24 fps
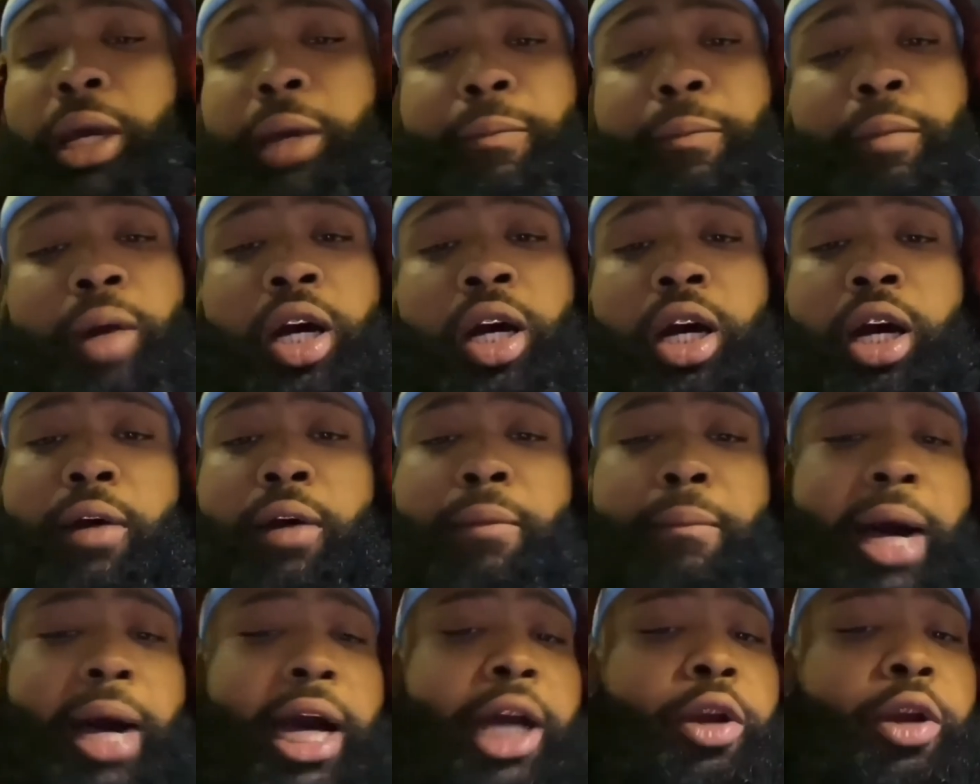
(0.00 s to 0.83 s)

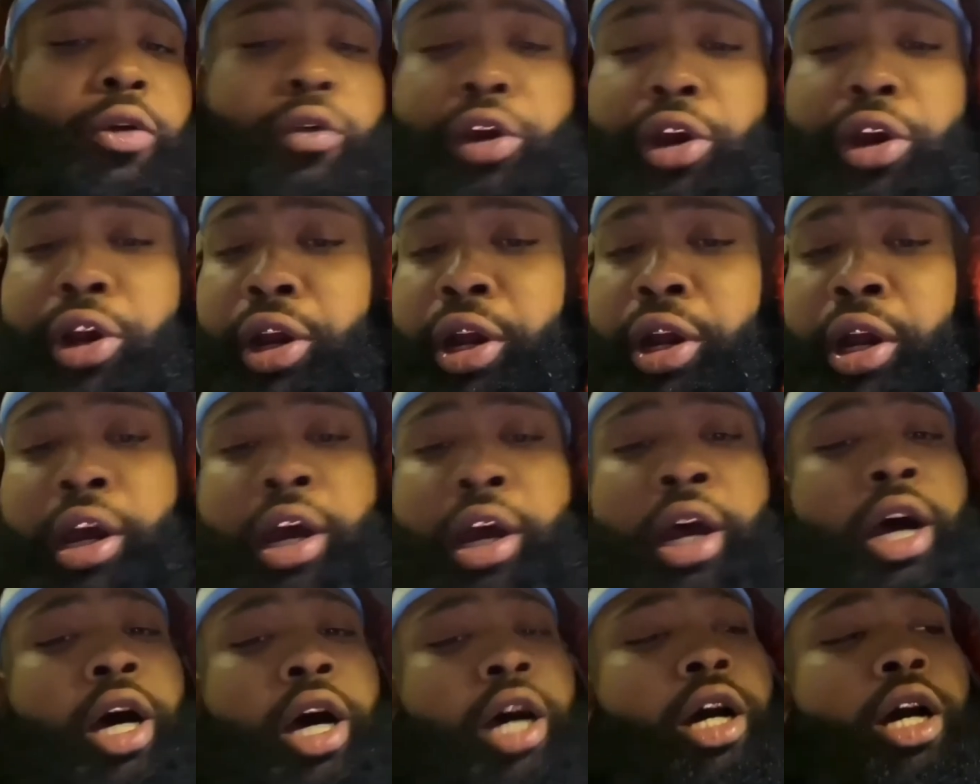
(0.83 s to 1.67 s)
2008, 9,
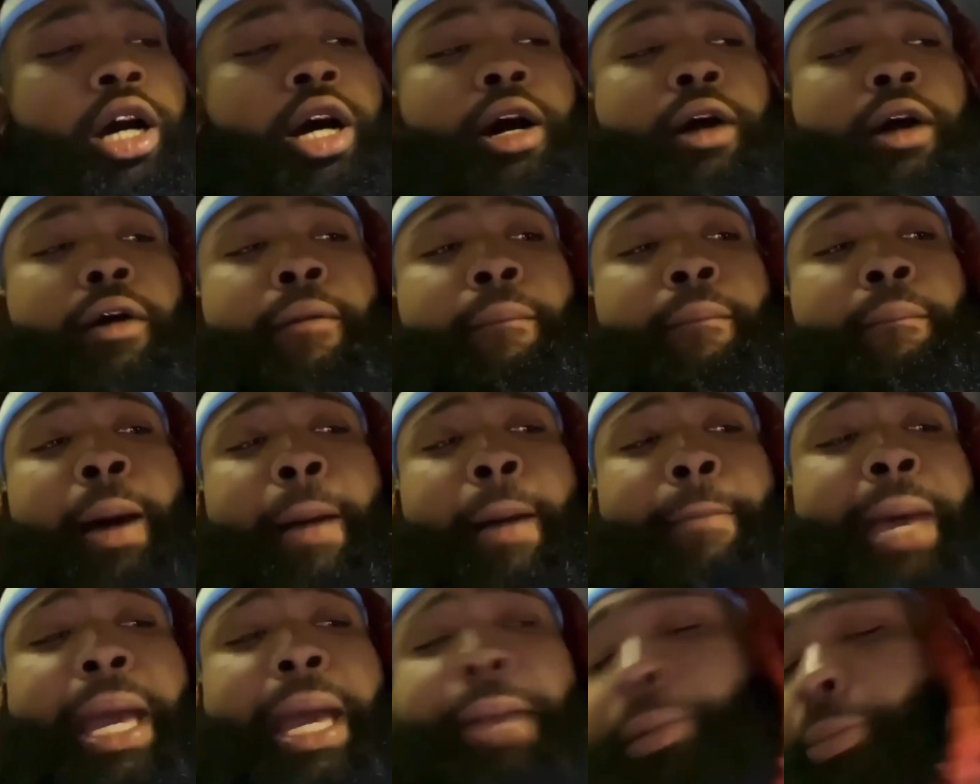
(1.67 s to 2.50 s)
10, 11,
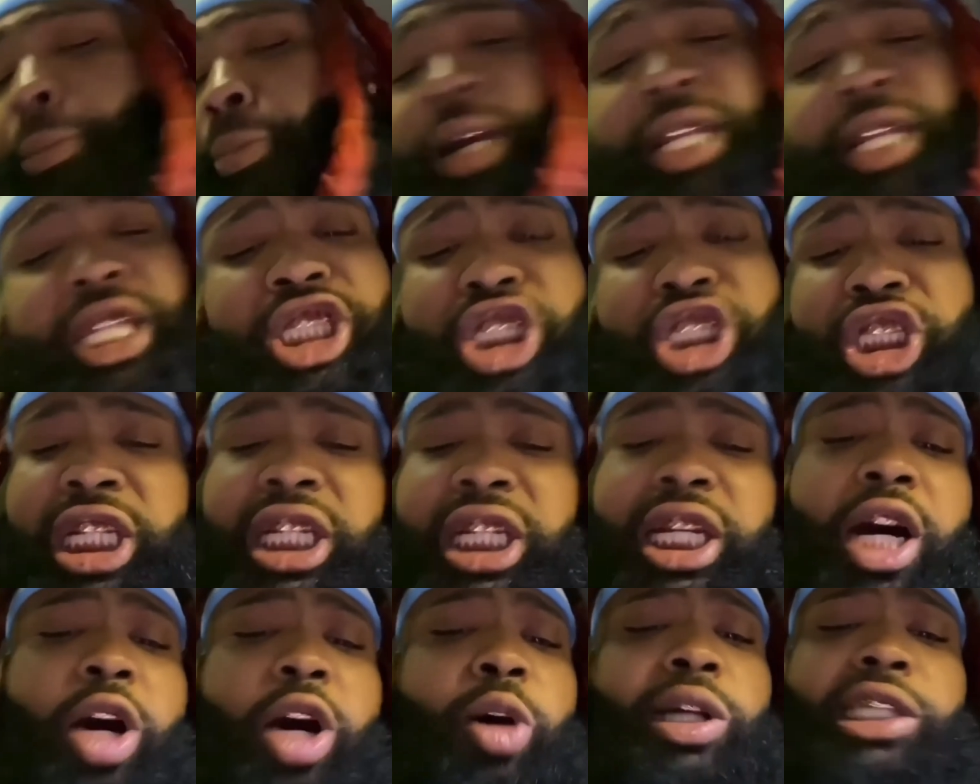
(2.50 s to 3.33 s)
it was a different
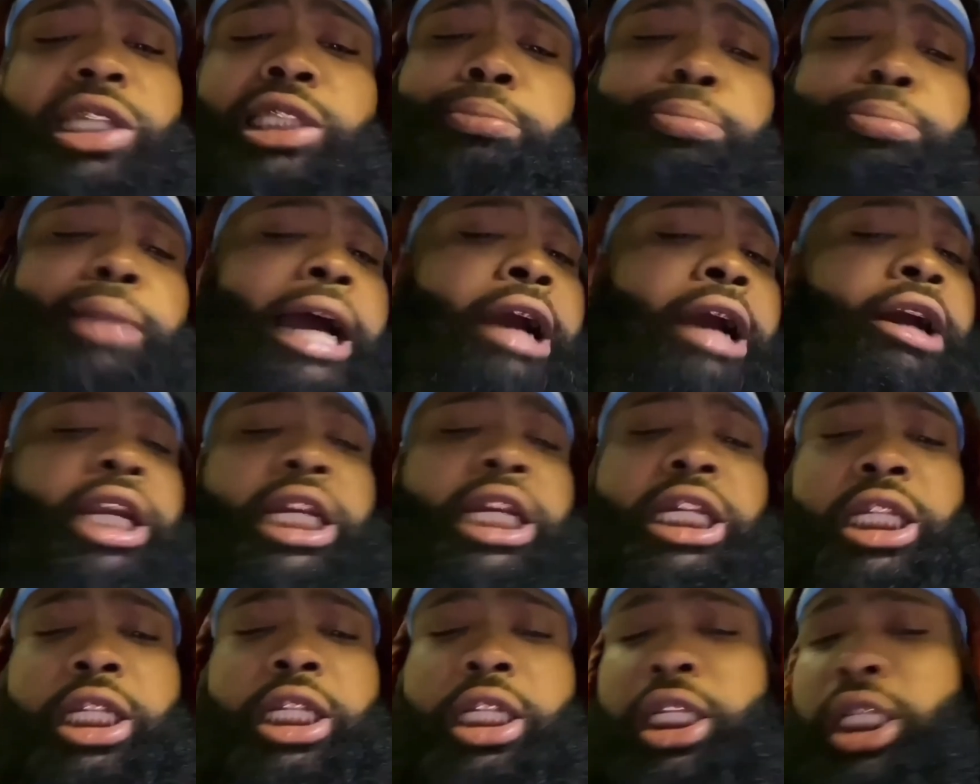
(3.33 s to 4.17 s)
time. It was a different
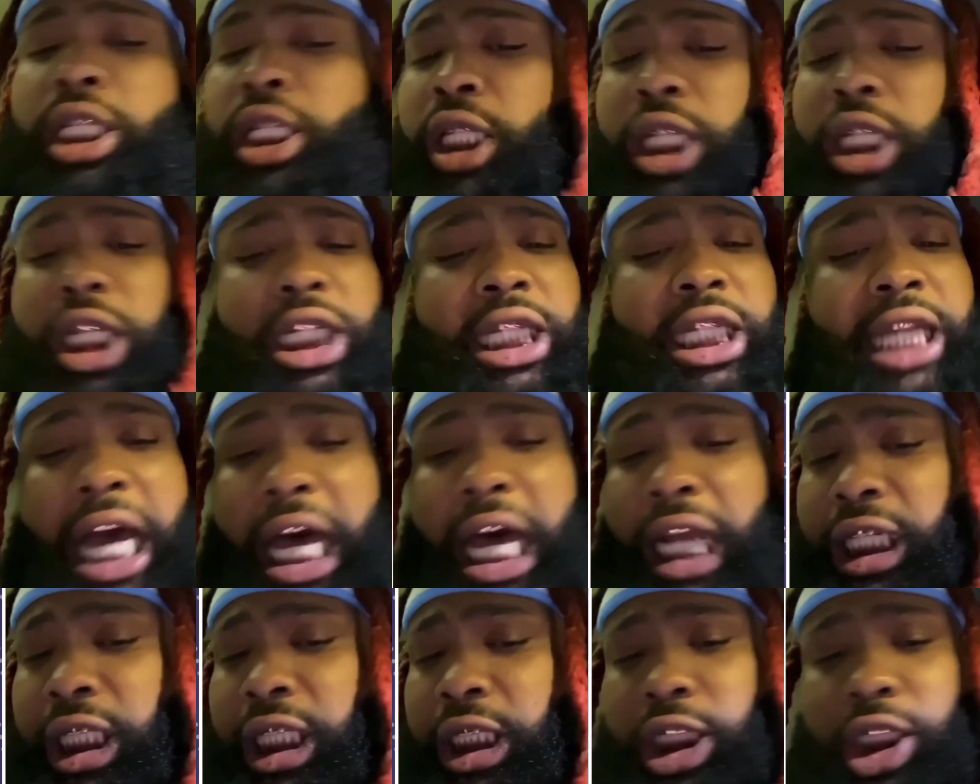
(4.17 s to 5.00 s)
era. So things
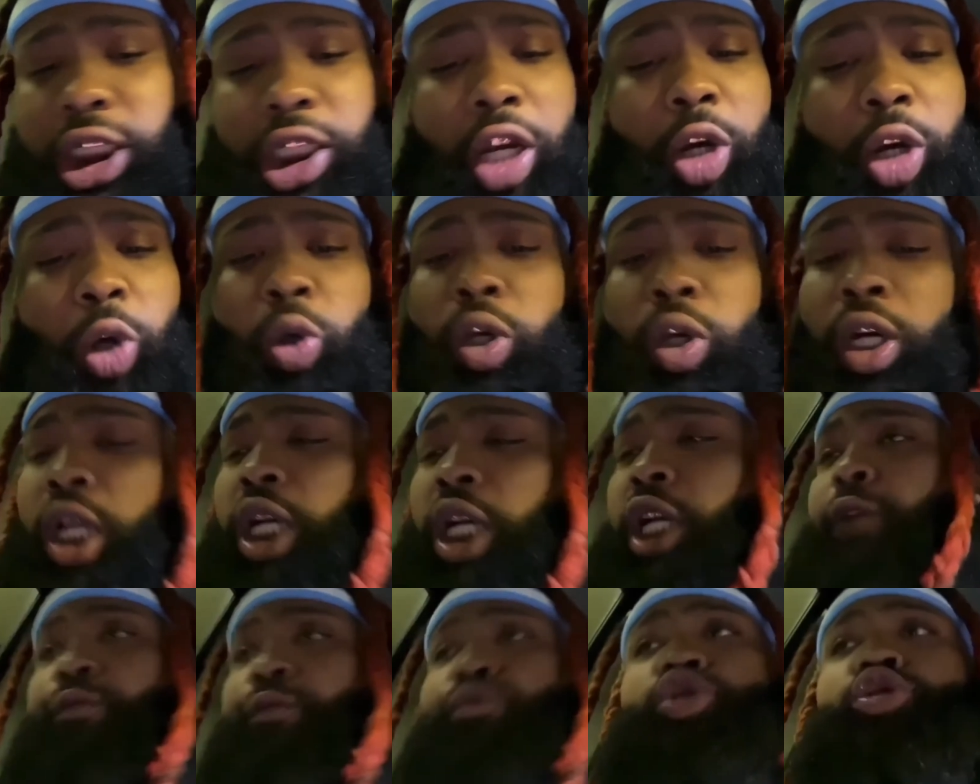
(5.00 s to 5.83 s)
that were acceptable
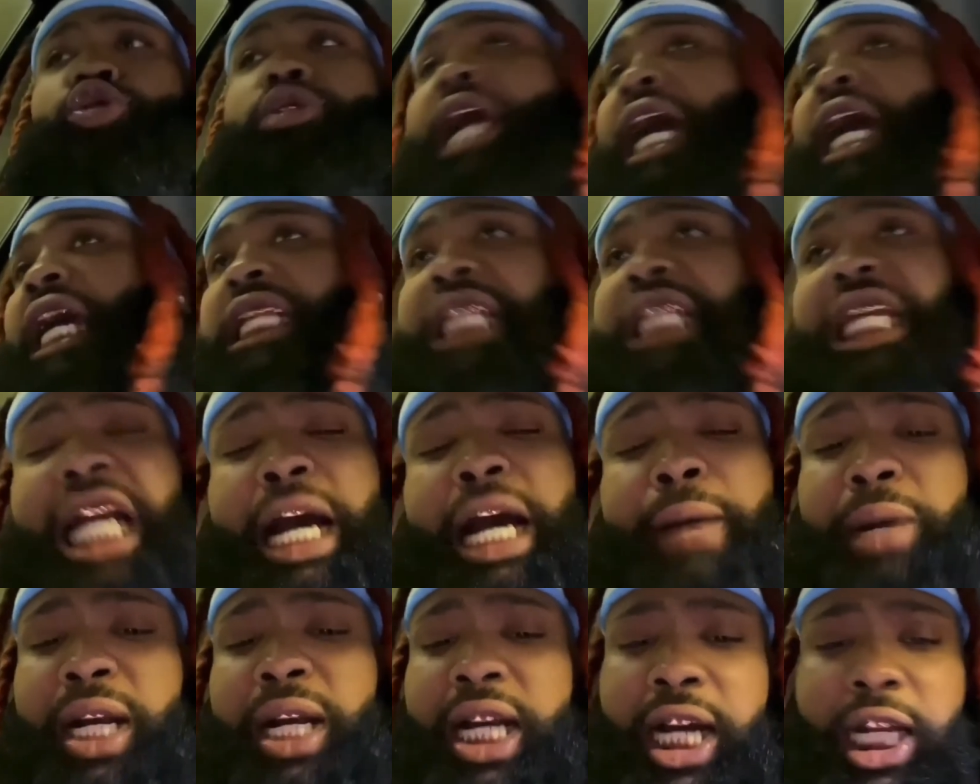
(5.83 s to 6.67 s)
then, they're not
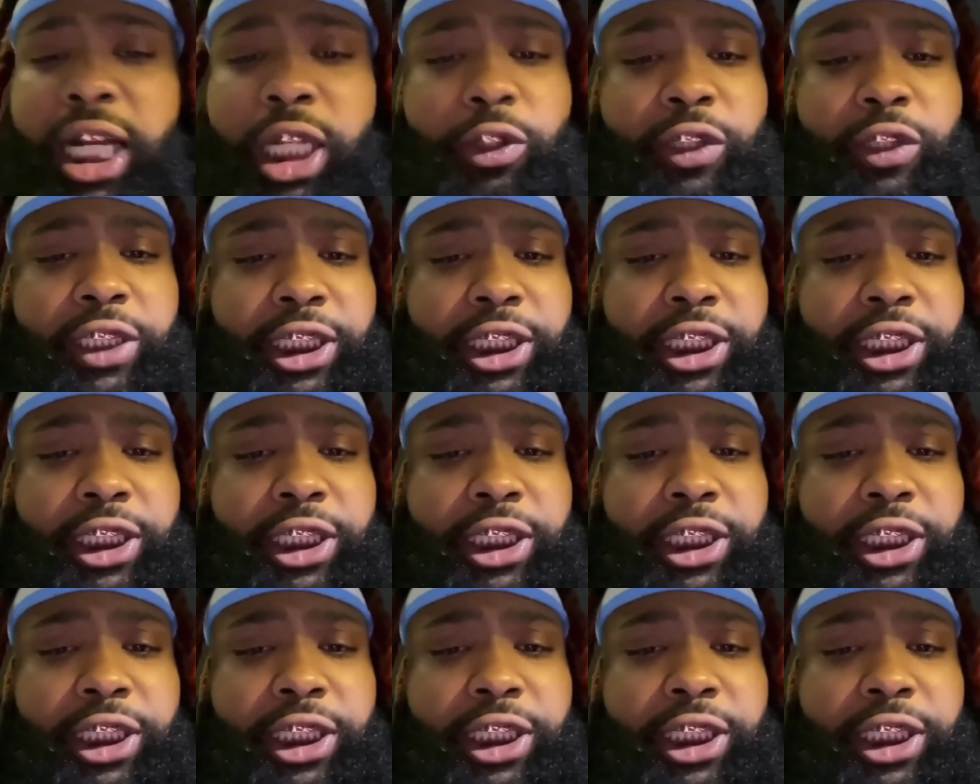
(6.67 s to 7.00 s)
acceptable now.